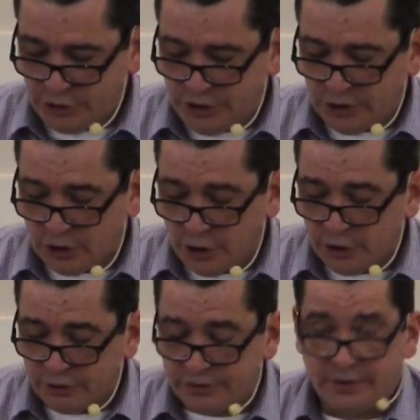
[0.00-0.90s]
You can
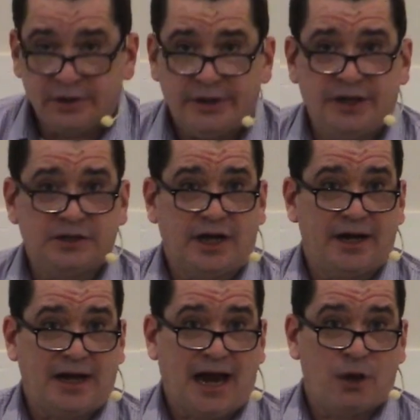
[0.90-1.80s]
learn things
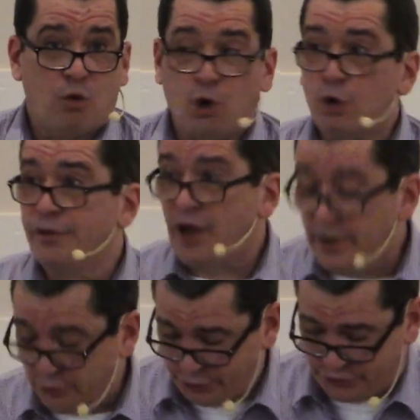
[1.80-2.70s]
like how to work with
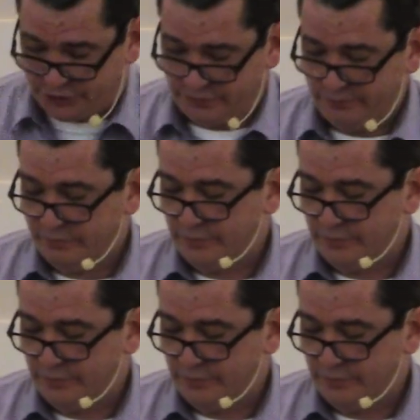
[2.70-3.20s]
others,